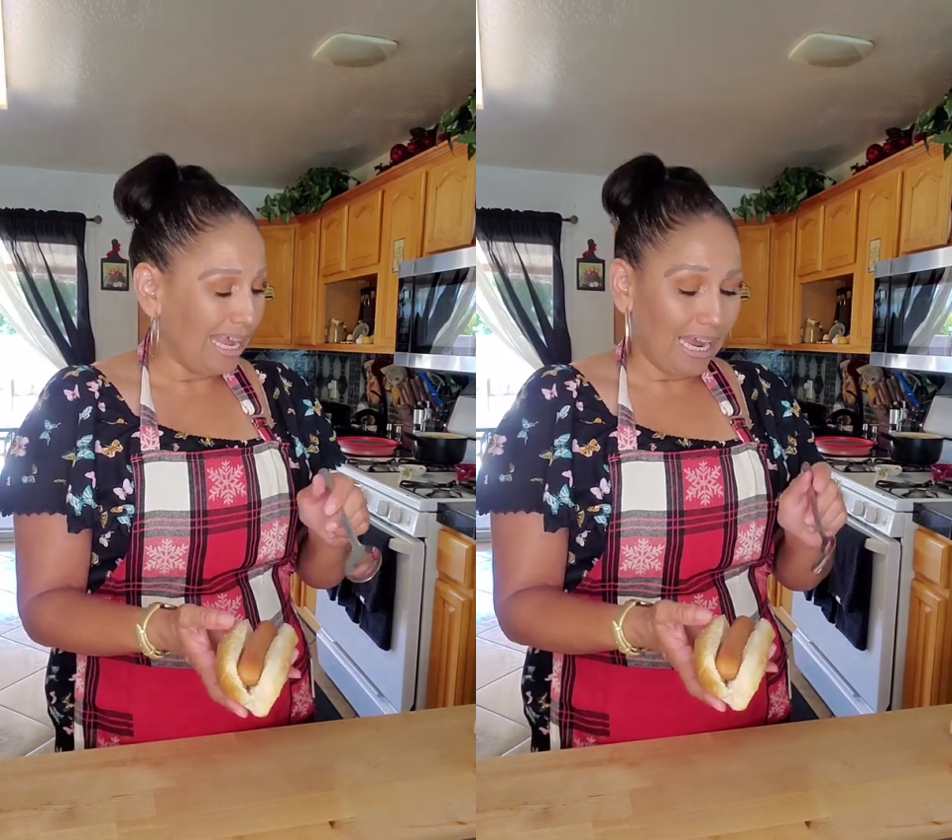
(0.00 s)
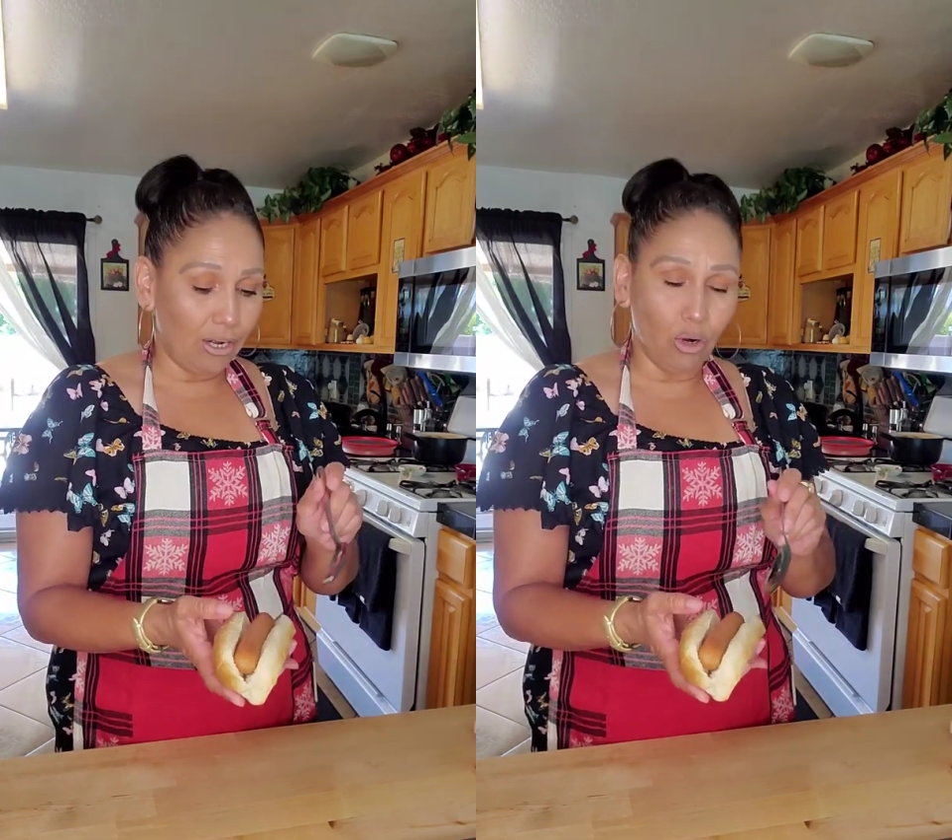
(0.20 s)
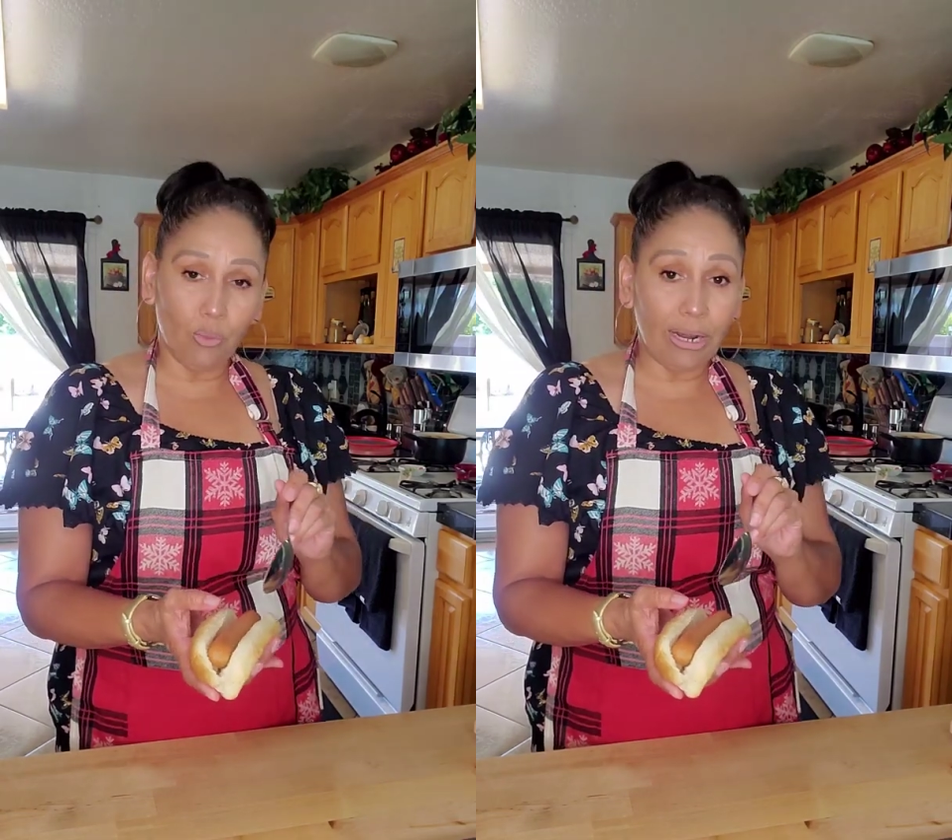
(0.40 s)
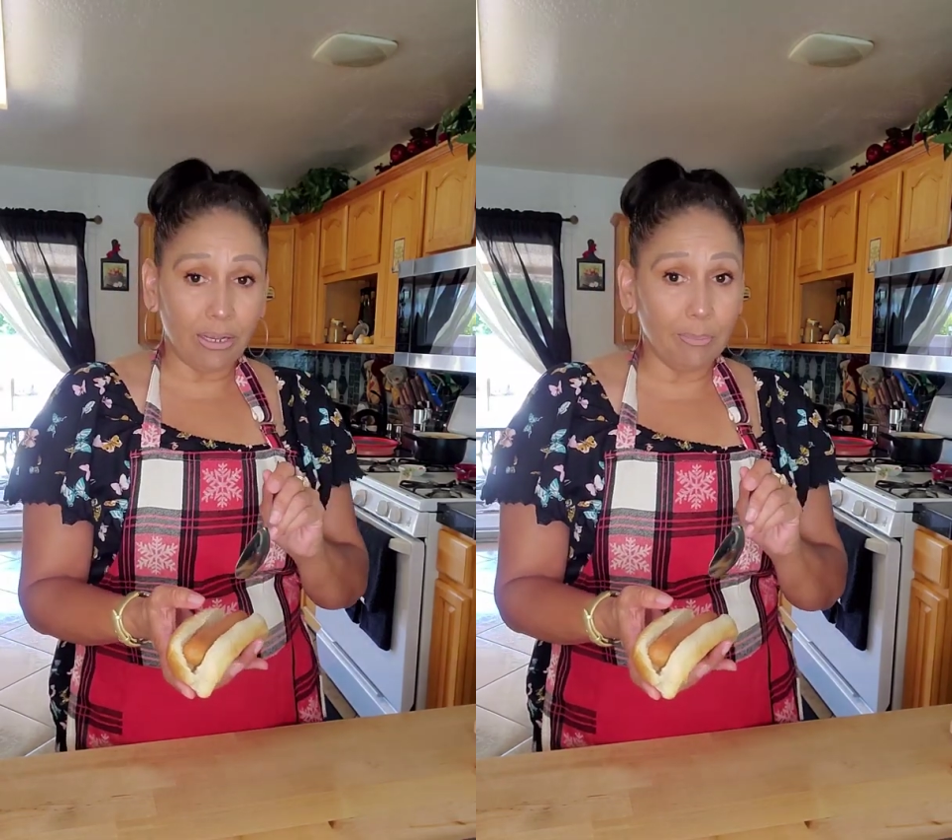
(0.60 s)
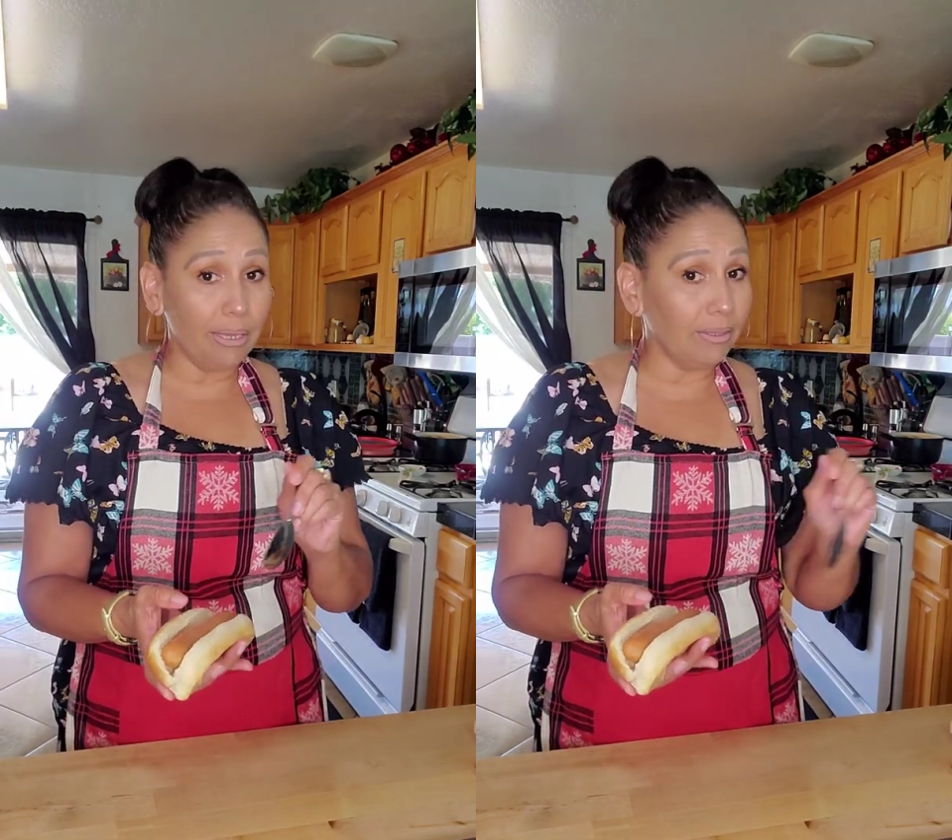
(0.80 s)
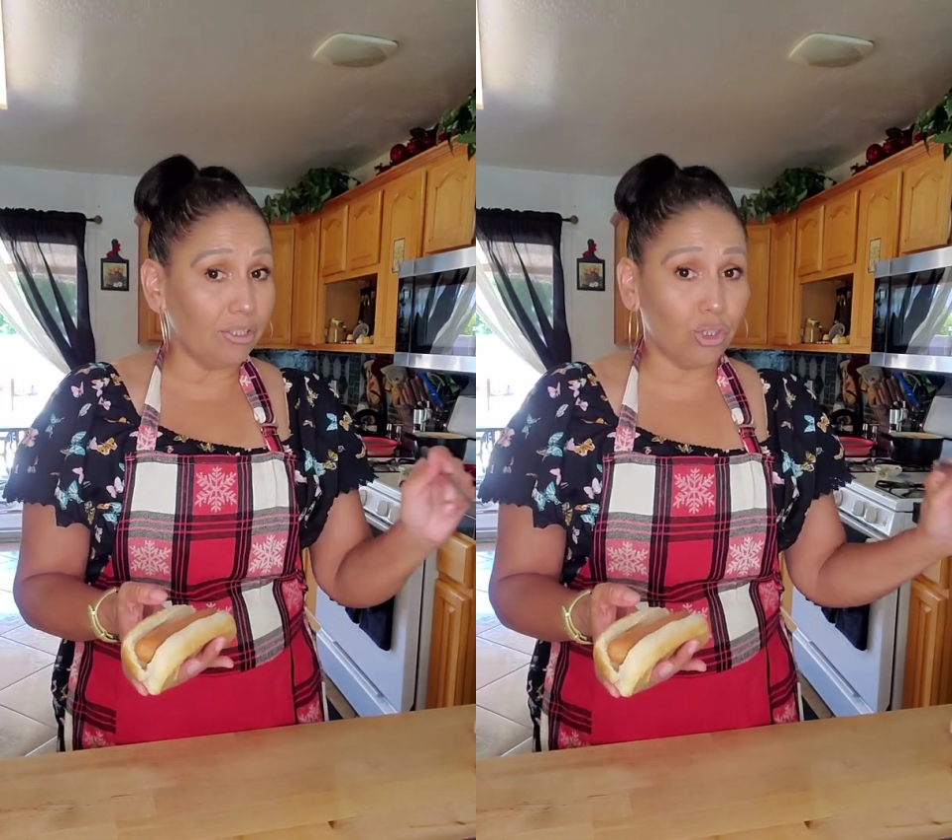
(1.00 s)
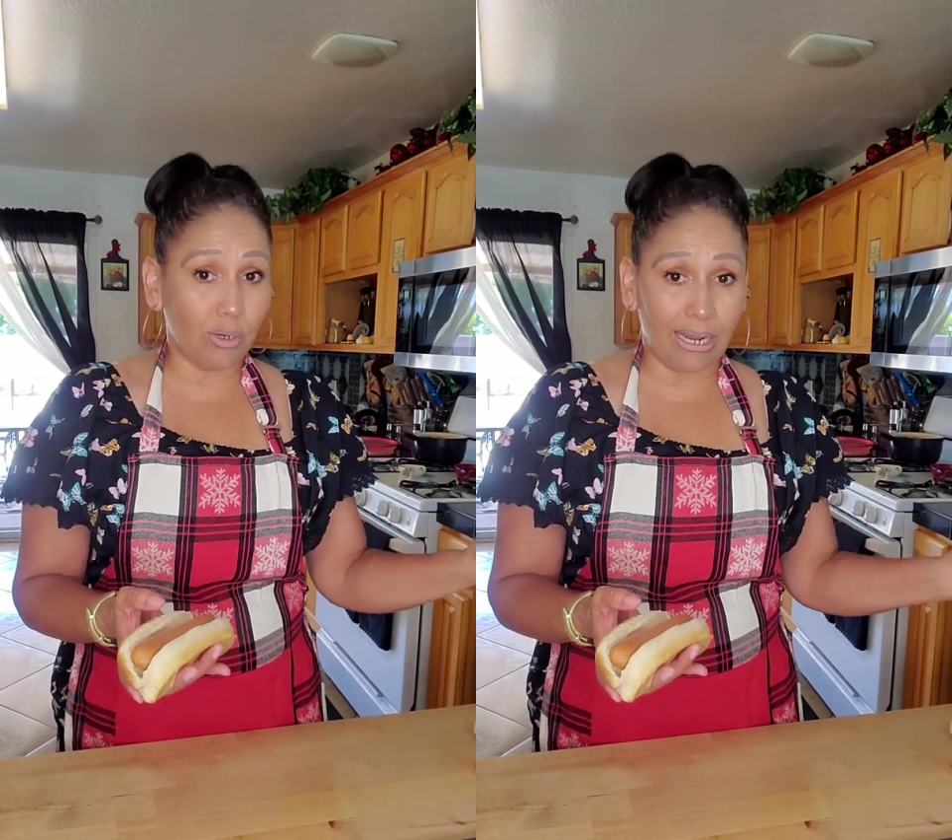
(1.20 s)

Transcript: I don't recommend that you